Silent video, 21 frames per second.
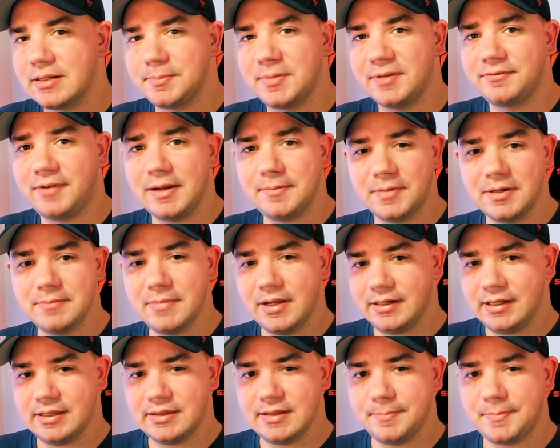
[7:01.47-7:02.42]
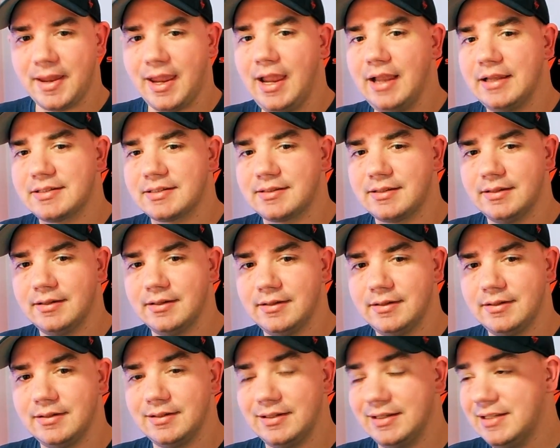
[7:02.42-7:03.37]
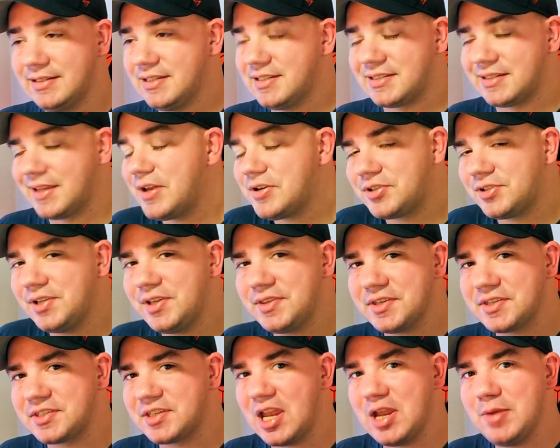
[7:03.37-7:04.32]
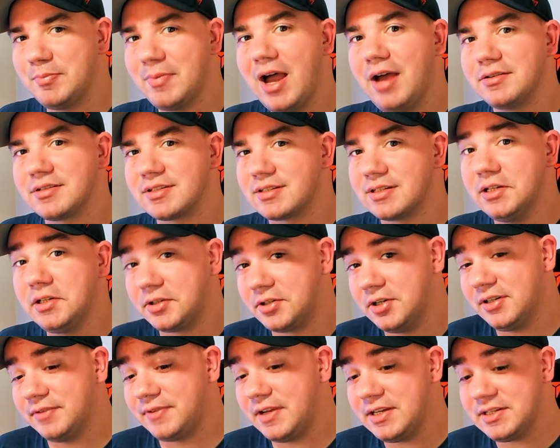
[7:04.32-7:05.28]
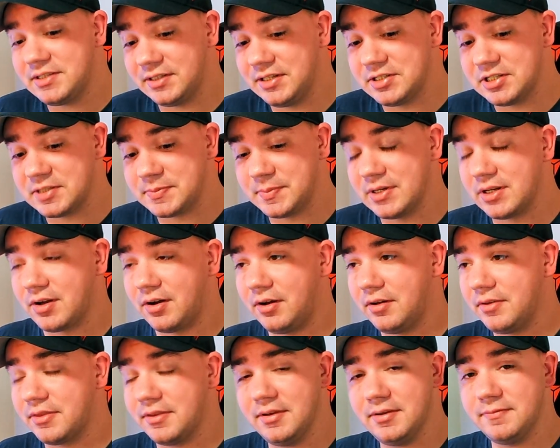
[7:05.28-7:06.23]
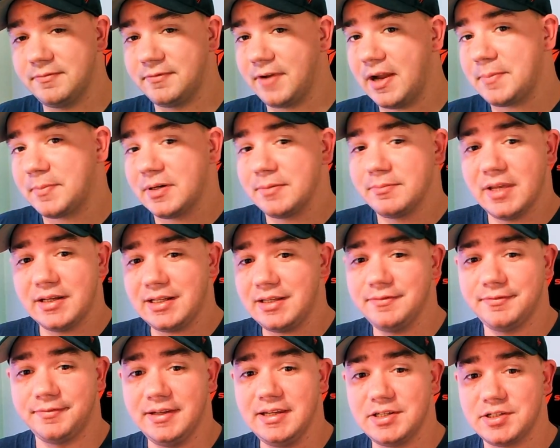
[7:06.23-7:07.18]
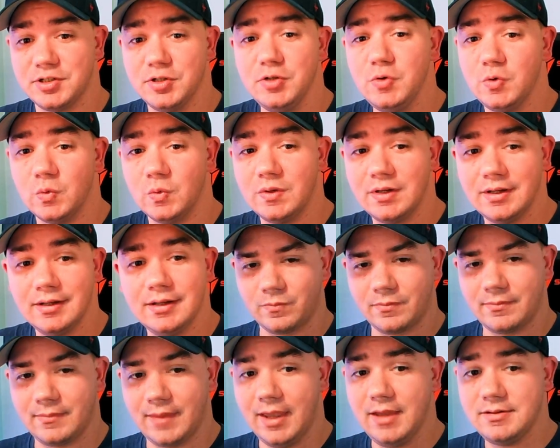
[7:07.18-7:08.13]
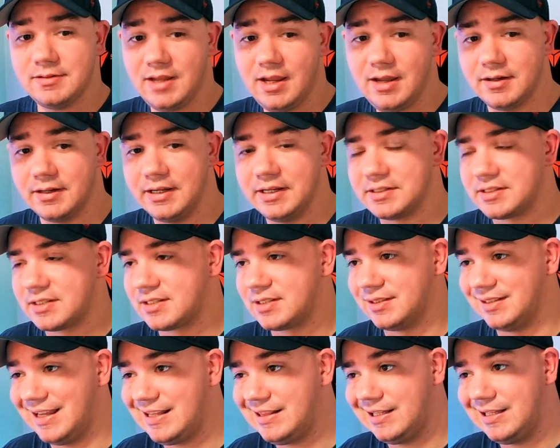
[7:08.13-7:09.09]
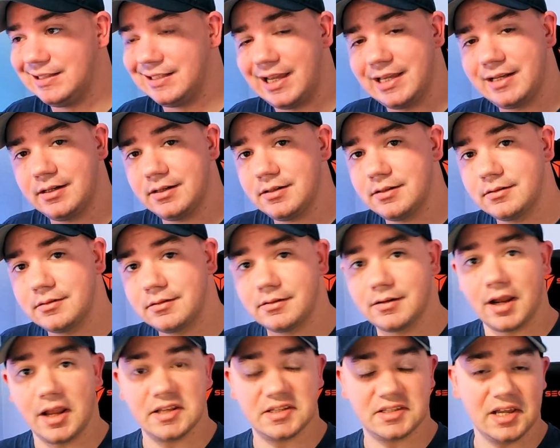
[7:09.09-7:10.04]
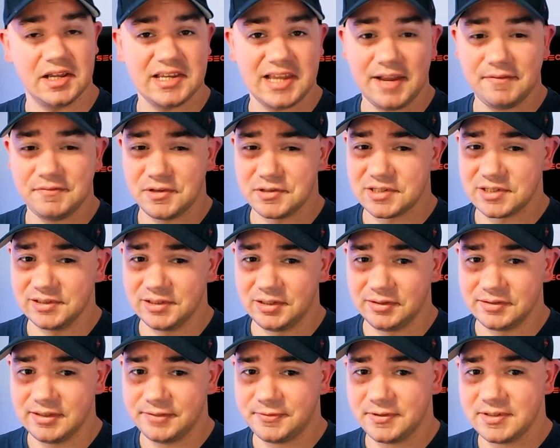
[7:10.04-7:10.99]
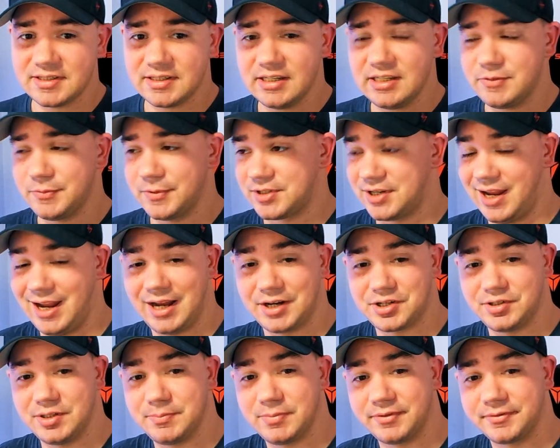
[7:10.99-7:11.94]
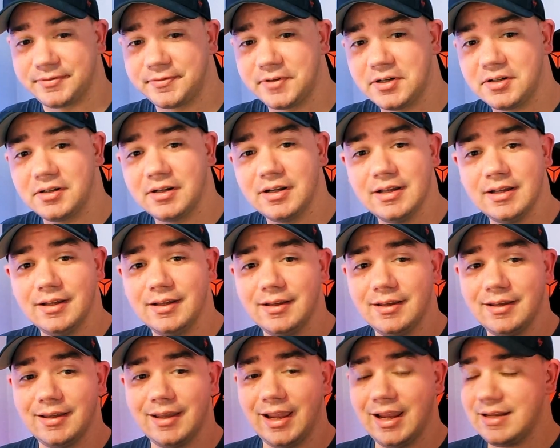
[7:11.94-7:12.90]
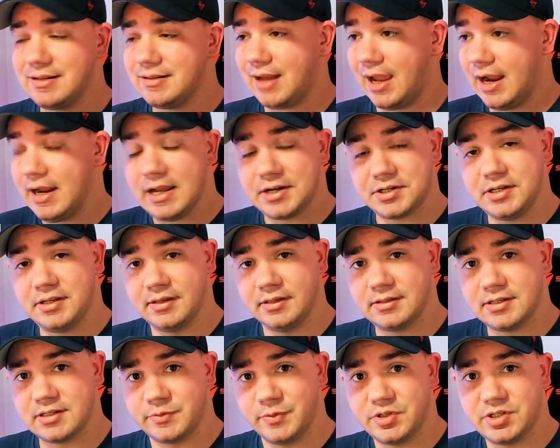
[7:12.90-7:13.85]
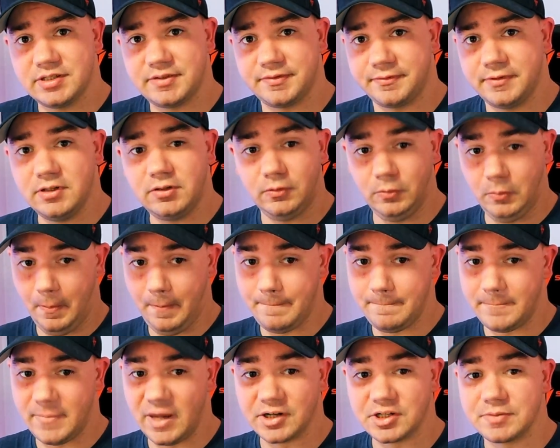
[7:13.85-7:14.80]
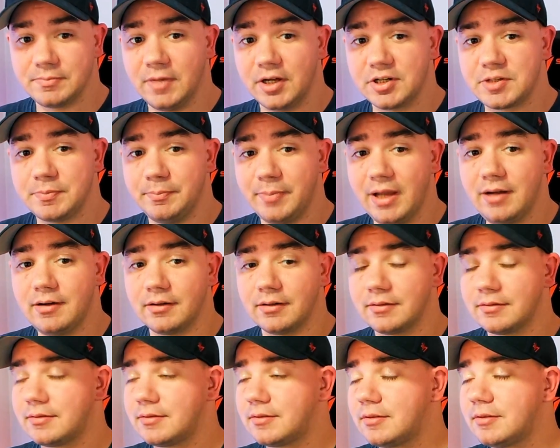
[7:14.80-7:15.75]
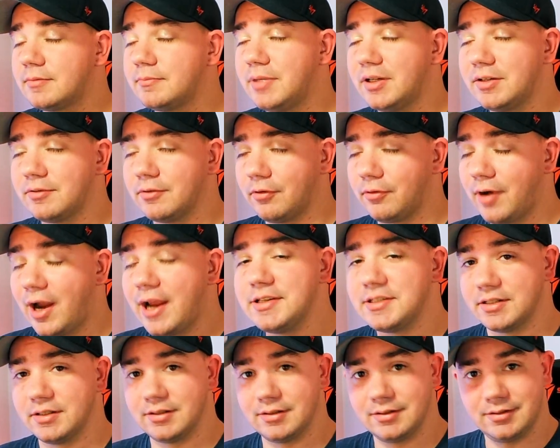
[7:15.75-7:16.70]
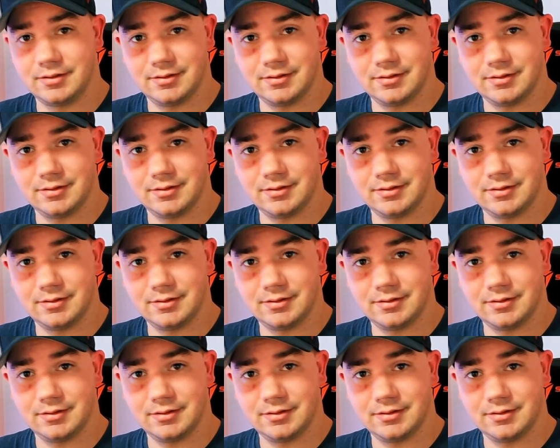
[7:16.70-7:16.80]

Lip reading: up a Viper Mini in the past, it's essentially the same mouse. It could have easily just been called the Viper Mini V2. And yeah, it's slightly lighter. It does have those little differences, which I actually prefer. And I actually think the switches feel much, much better. But Razer,